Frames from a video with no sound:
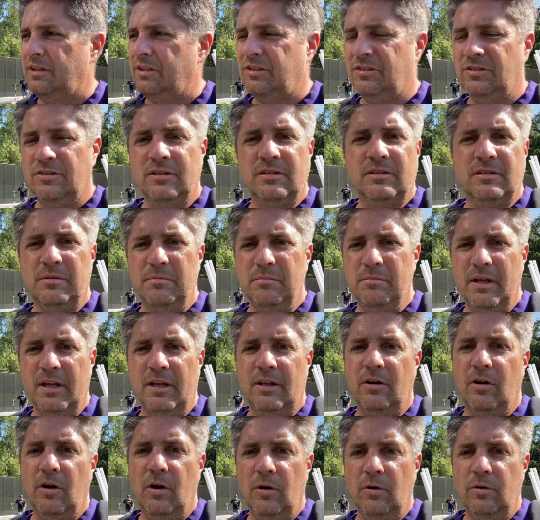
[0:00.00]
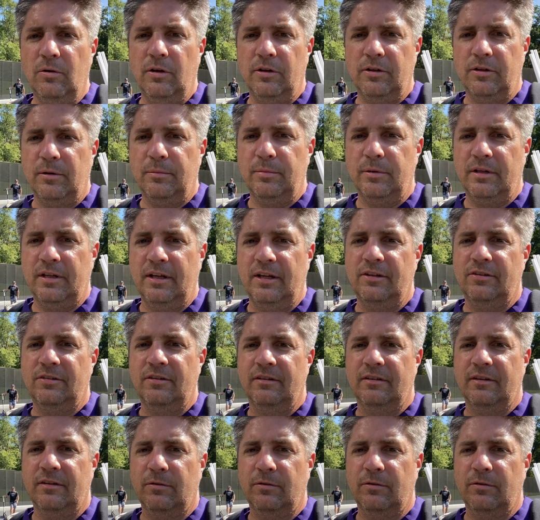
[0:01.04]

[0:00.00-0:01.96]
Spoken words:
just make your own interpretations.